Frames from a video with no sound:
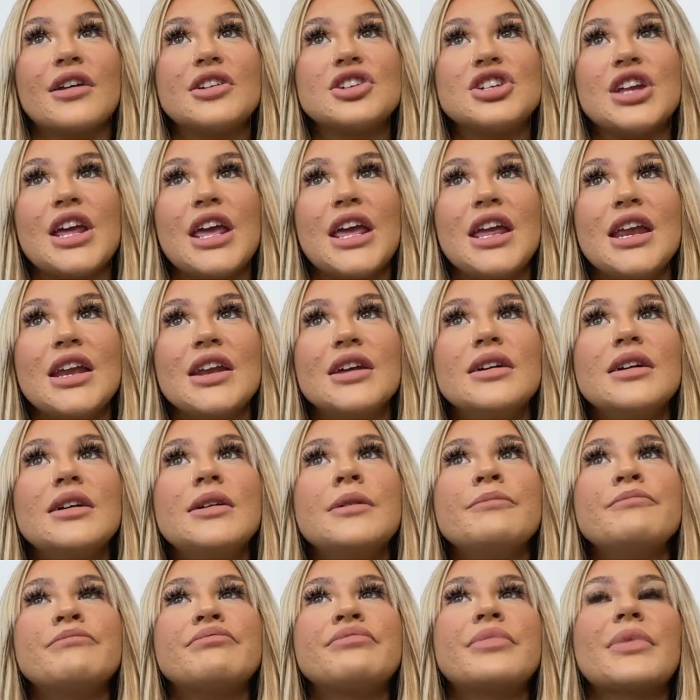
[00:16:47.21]
Shein
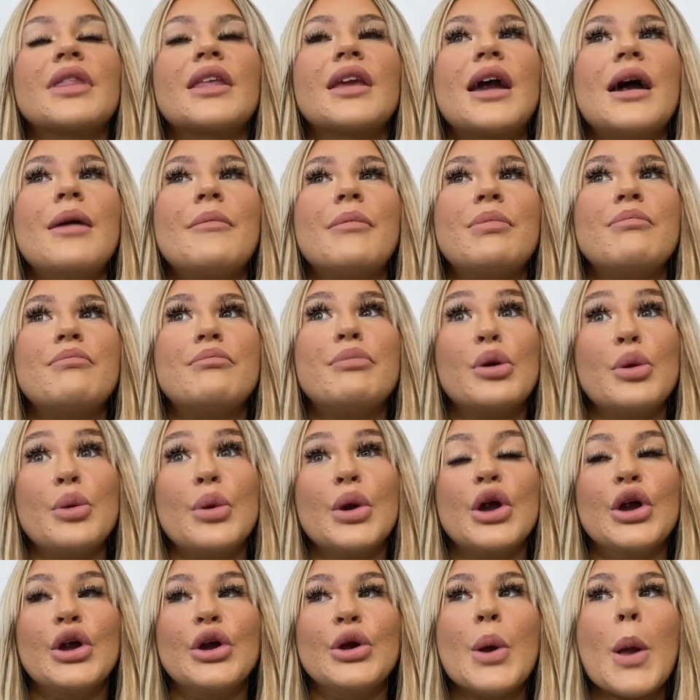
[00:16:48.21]
and
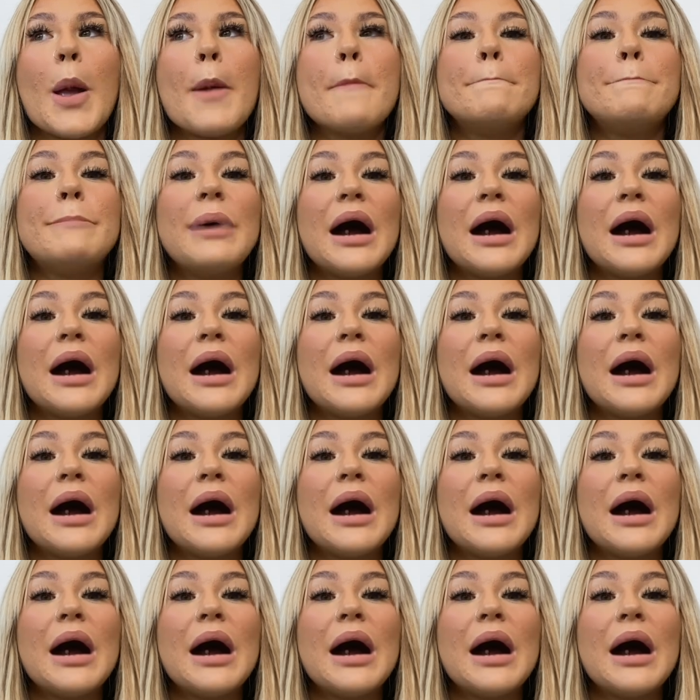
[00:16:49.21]
Boohoo.